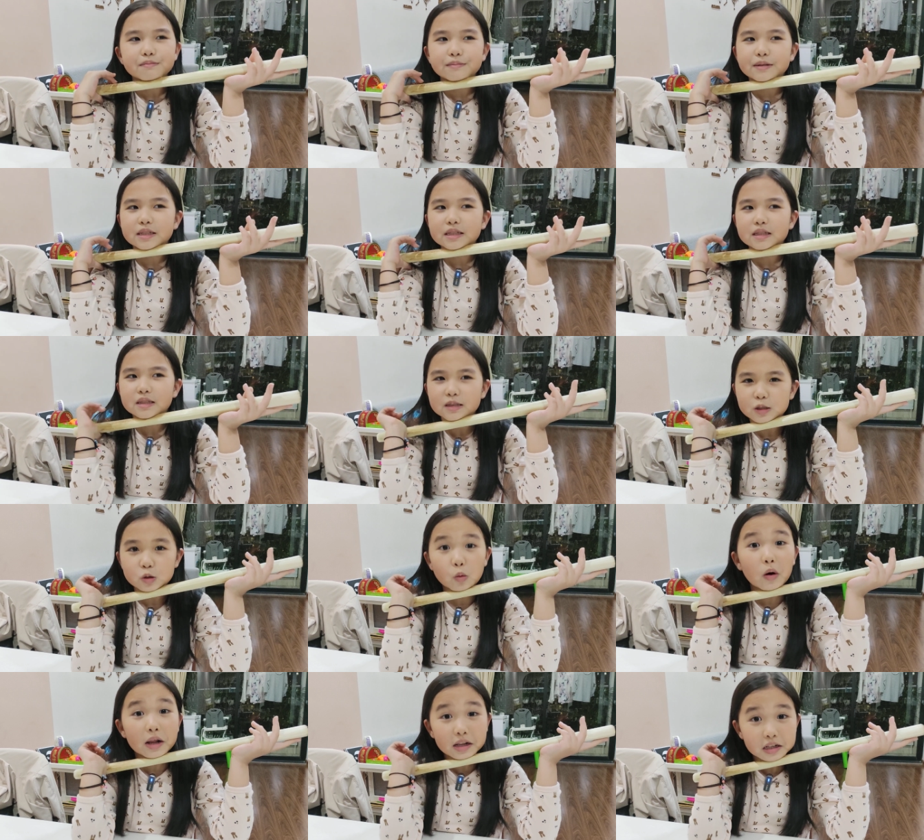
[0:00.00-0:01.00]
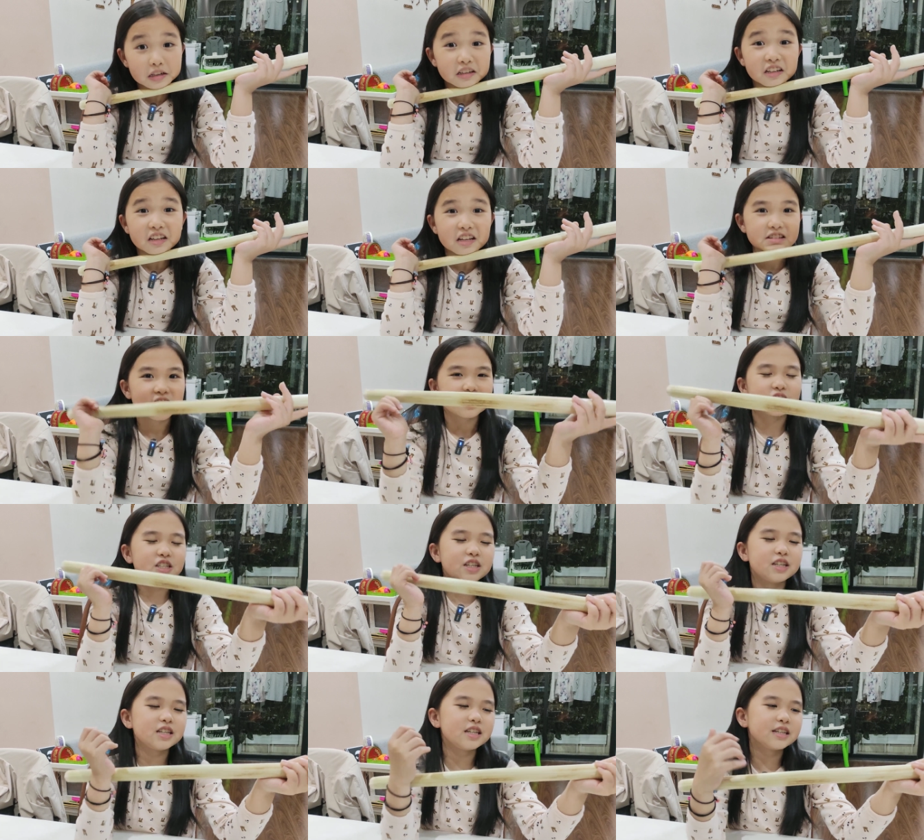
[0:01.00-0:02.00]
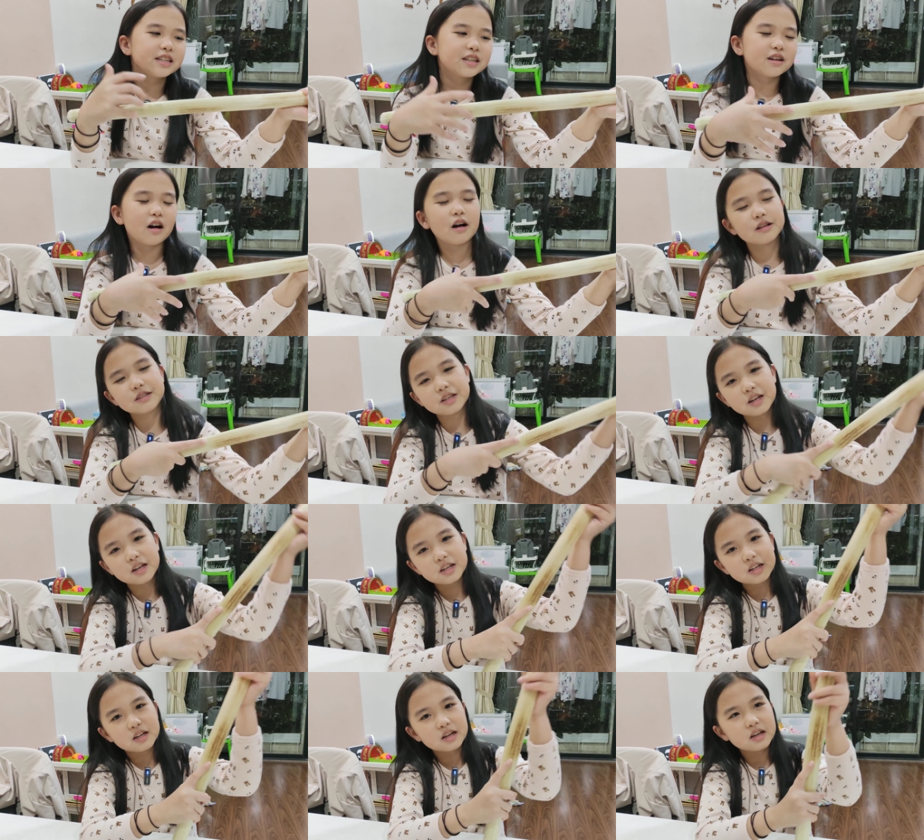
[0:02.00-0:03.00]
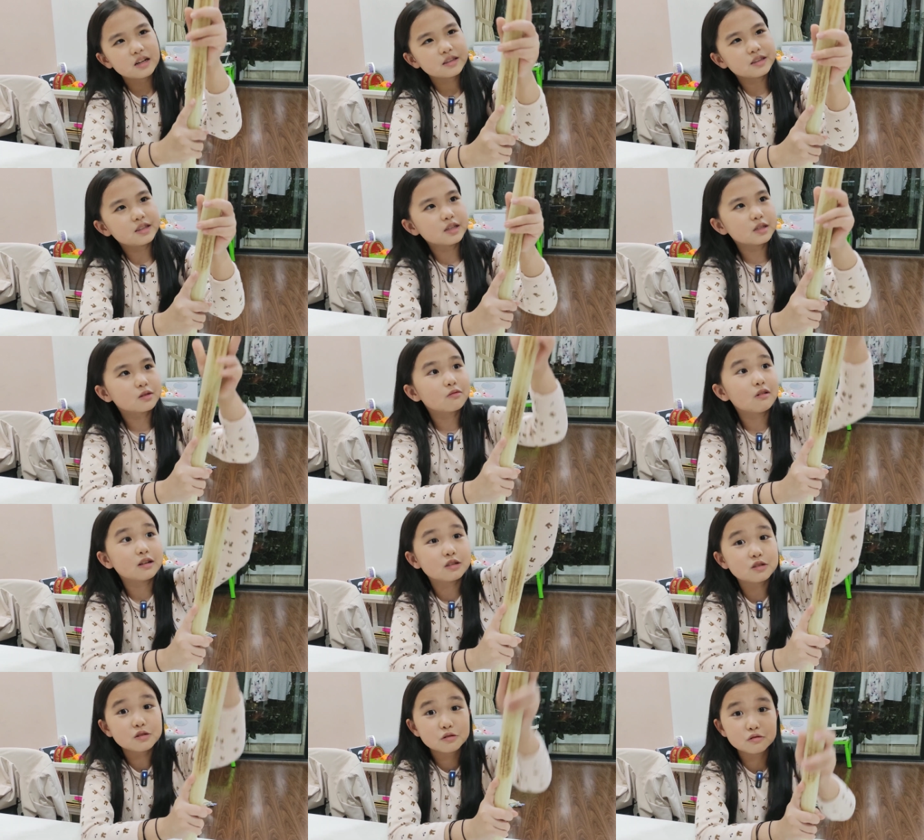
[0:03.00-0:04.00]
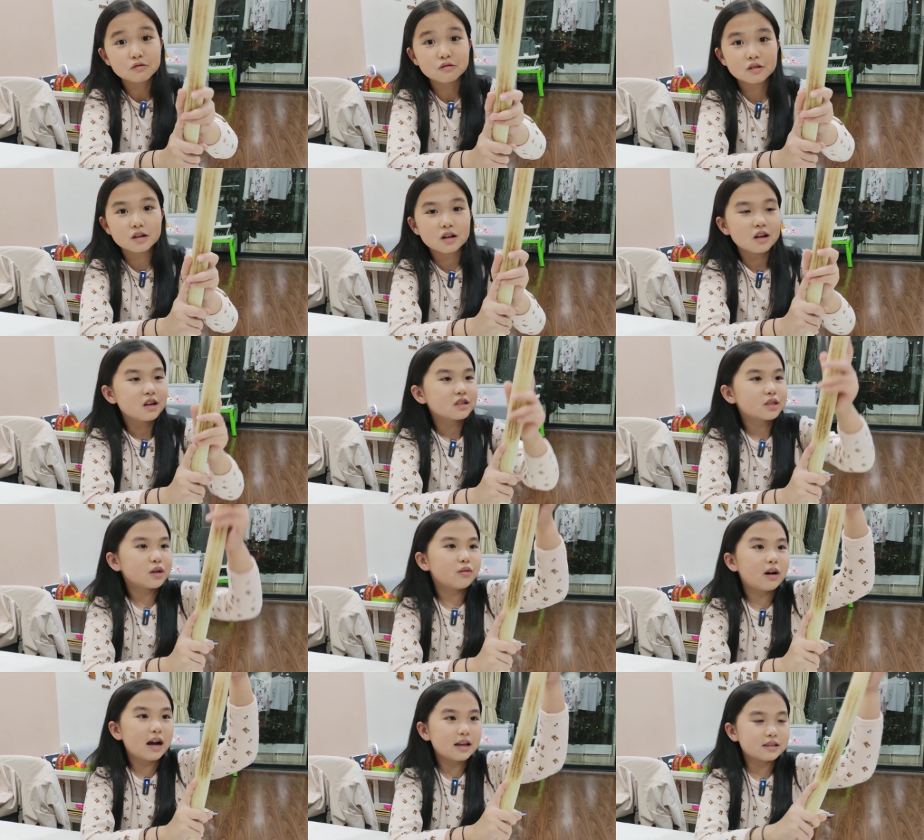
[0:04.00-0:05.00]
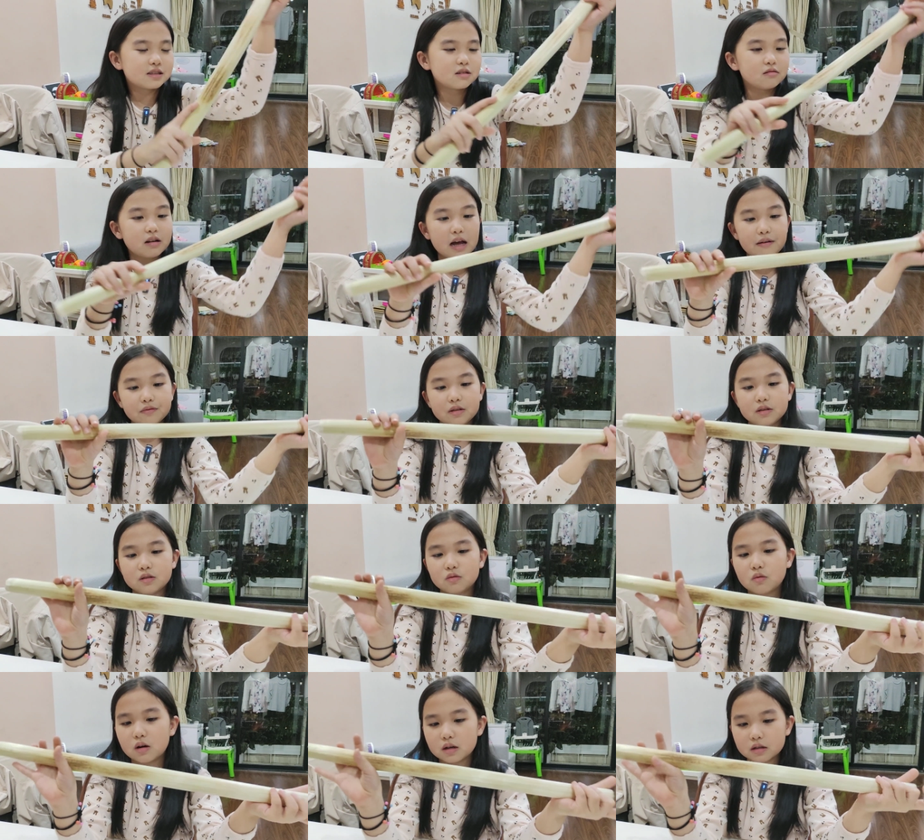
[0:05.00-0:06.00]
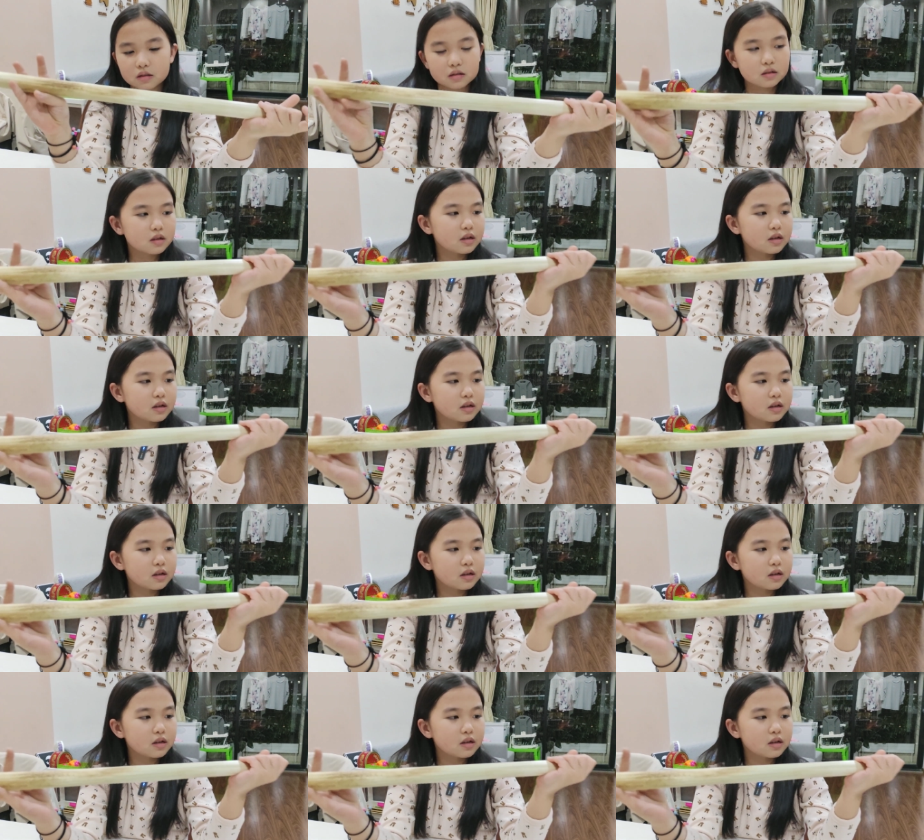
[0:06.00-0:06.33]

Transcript: Miss Xuân, she got this one too, so I still have this one.